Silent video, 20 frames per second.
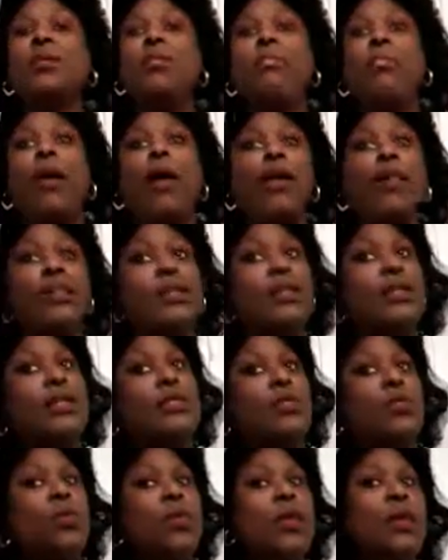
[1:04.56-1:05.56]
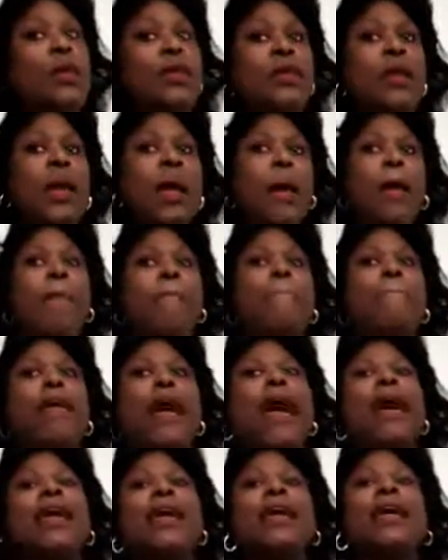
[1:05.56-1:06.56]
bought this one
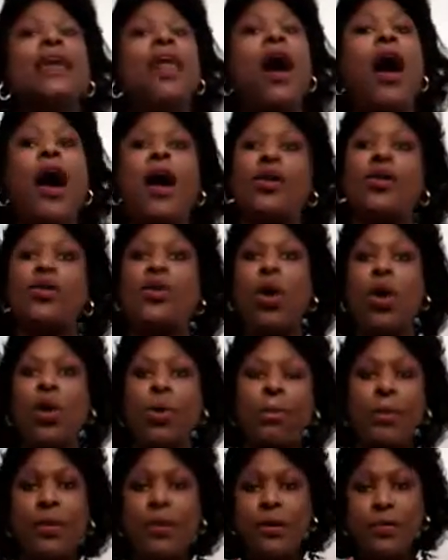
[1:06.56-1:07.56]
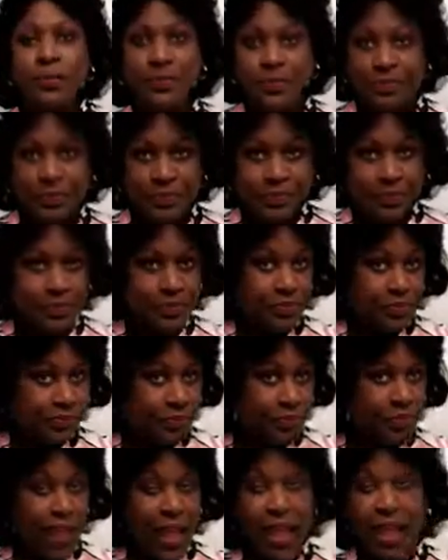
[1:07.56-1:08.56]
back in October,
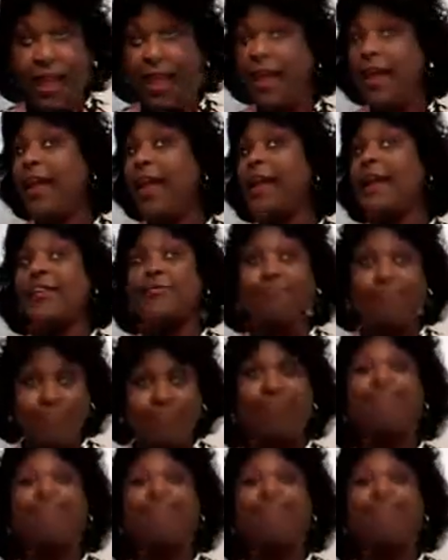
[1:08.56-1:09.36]
and